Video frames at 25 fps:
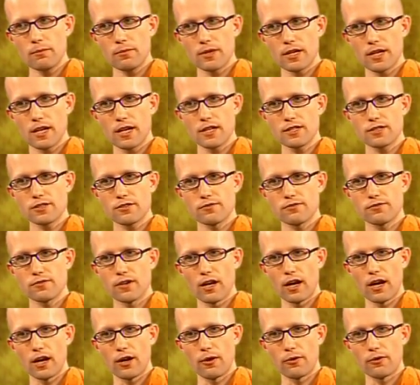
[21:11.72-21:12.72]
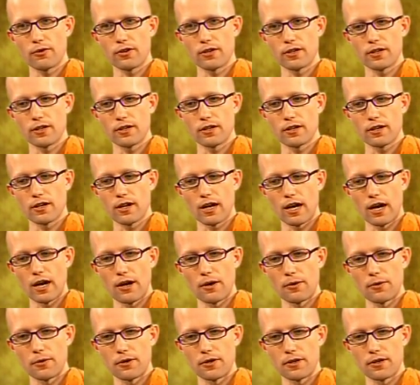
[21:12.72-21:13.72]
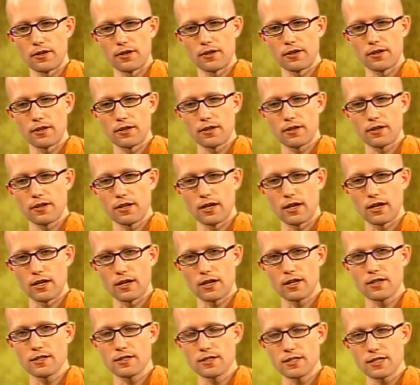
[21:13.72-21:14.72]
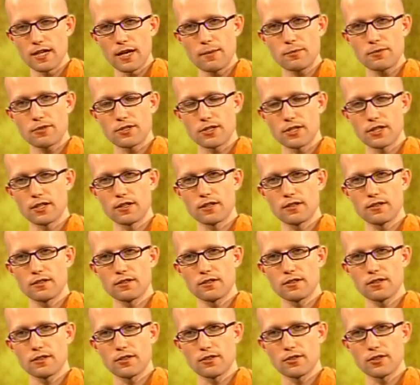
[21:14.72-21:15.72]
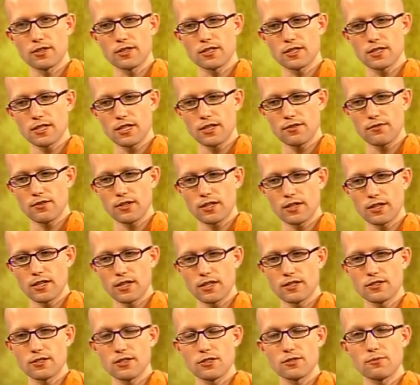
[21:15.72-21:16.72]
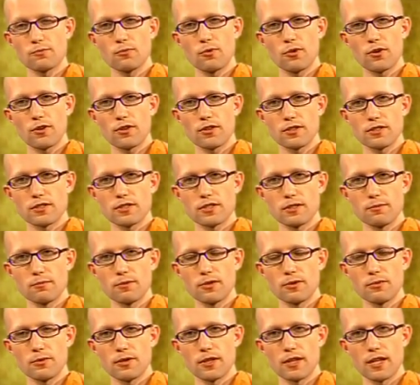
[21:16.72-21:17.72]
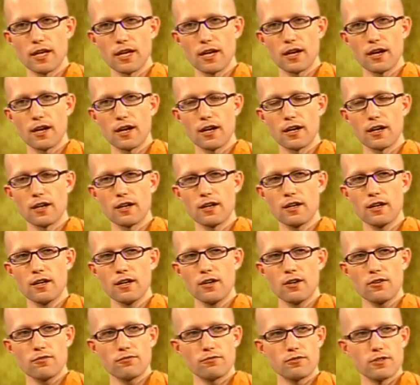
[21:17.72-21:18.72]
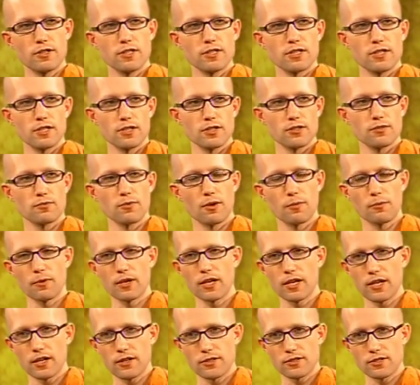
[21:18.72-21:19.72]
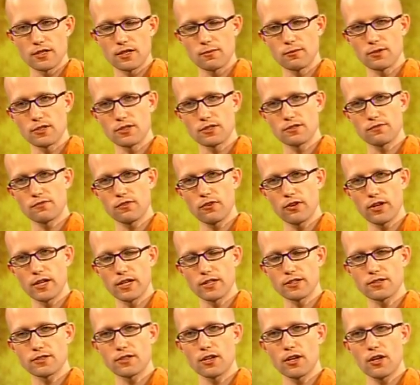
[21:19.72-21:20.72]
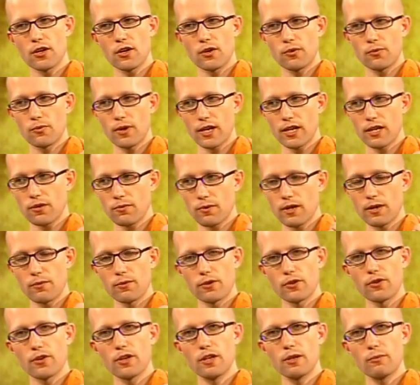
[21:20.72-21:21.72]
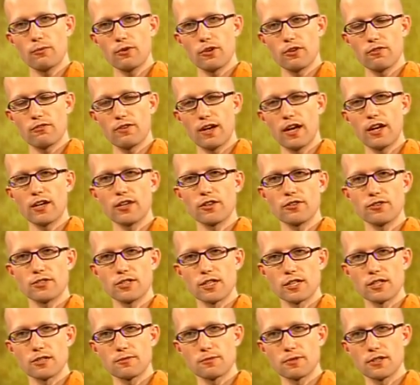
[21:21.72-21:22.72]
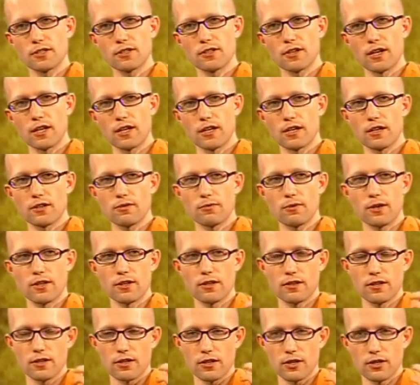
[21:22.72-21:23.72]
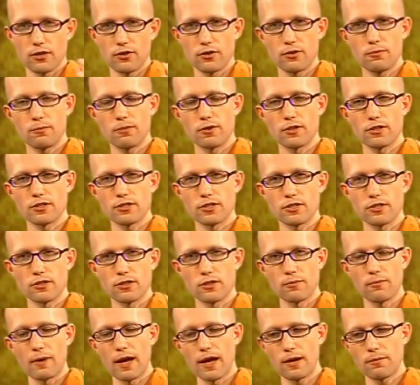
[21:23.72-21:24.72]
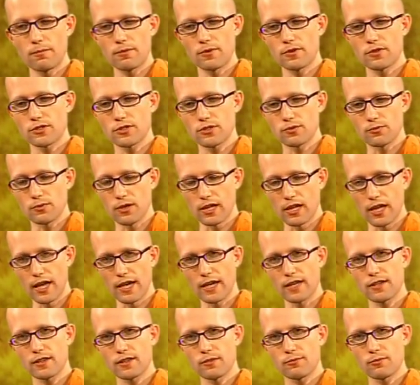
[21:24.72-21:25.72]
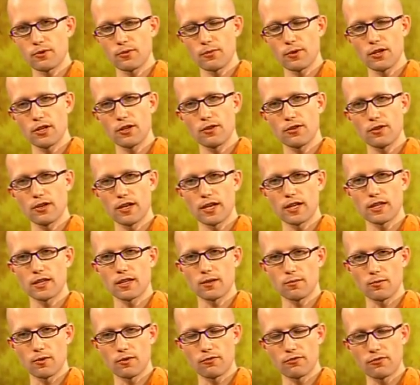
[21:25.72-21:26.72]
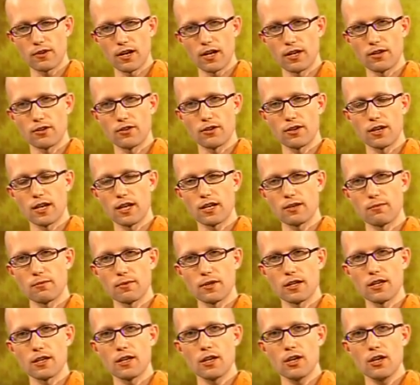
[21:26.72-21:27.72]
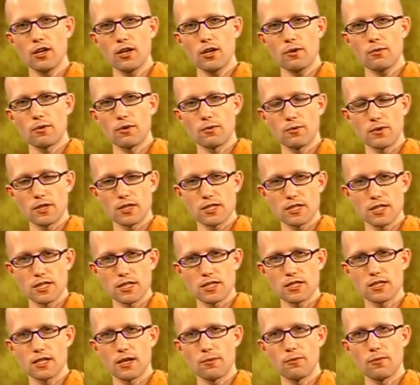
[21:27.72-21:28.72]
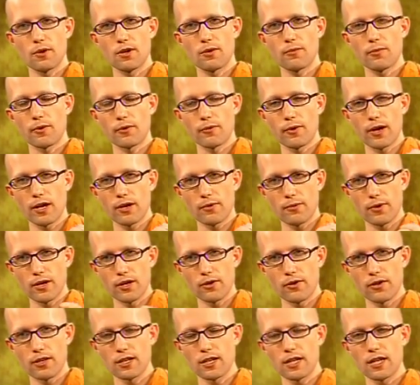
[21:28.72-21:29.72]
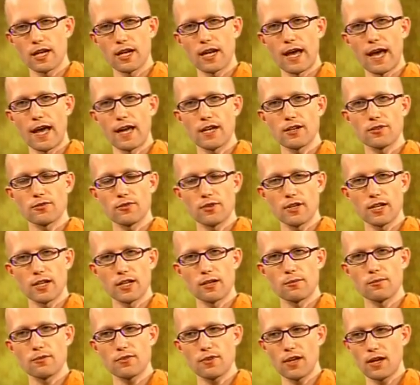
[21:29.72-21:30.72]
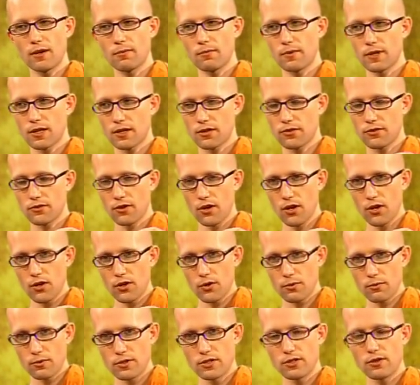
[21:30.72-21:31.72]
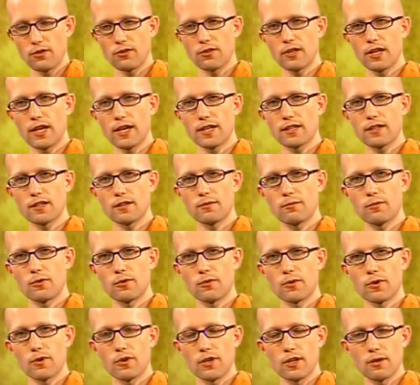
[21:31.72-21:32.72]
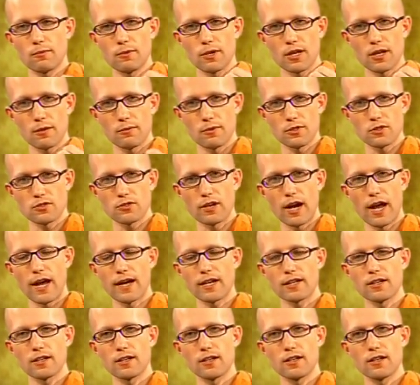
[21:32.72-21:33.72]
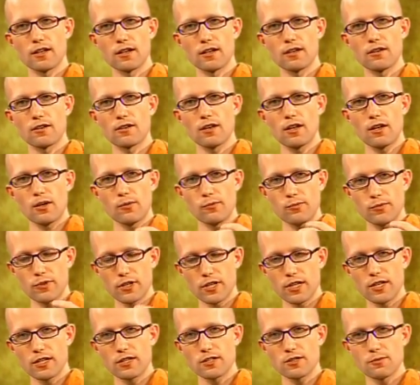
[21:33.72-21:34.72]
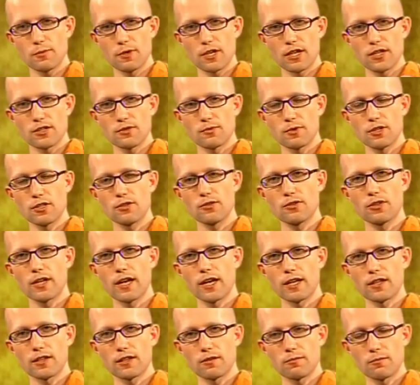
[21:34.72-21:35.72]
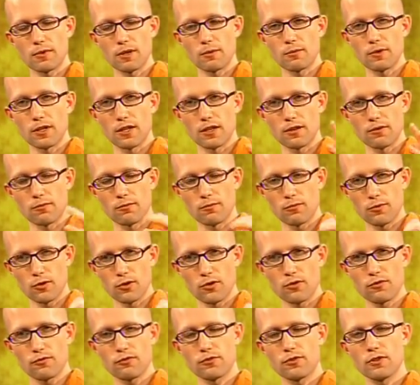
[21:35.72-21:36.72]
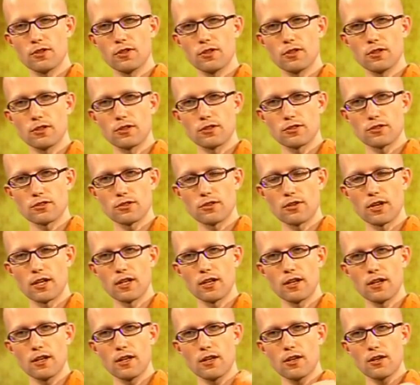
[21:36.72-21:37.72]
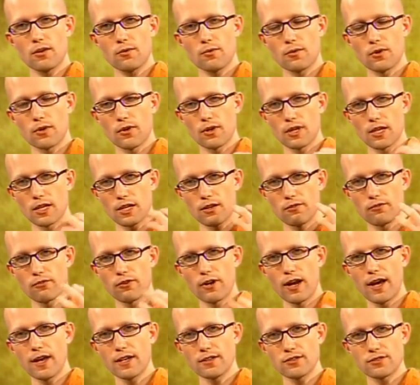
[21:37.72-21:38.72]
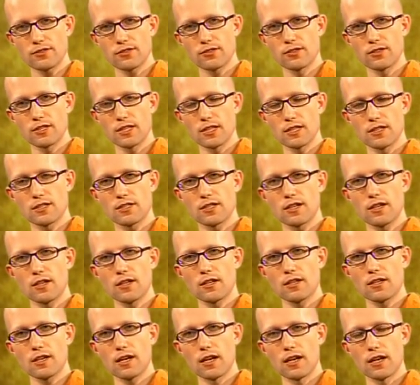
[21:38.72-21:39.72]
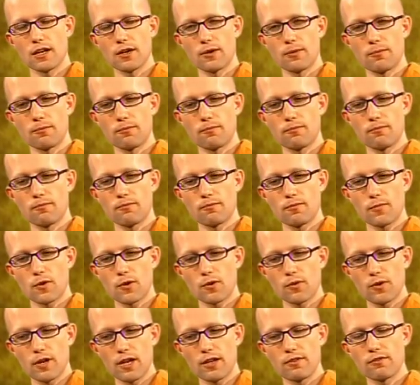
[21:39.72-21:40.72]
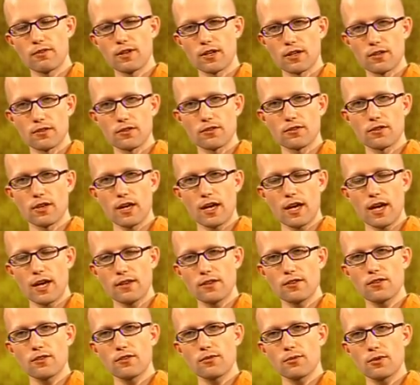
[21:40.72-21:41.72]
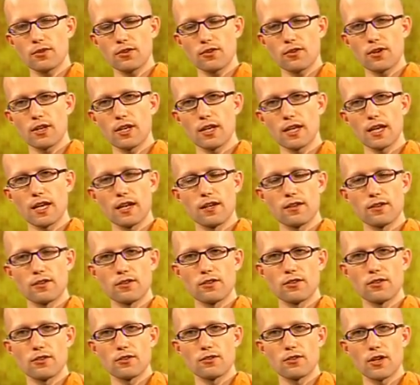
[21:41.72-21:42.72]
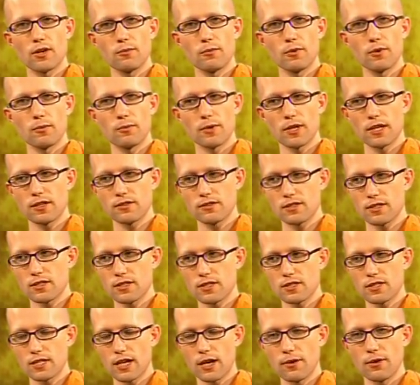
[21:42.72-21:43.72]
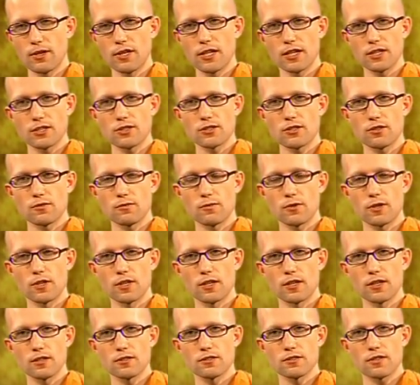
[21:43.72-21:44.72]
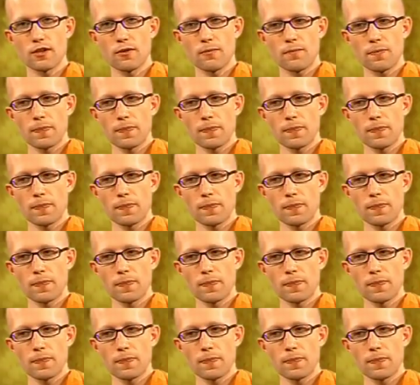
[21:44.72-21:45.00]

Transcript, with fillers: Because of our, our uh, conception, you know, conceiving things as more than simply what they are. For instance, when we hear someone's voice, right away we're going to put a value judgment on it. Whether they're a good person or a bad person, we like them or we don't like them, a friend or an enemy. When we see someone, we're right away going to get angry and upset because we don't like them, or we're going to become attracted and pleased because we do like them, maybe they're beautiful or so on. We're going to give rise to these um, cravings. And this is what's going to get us into trouble, because this is how addiction works.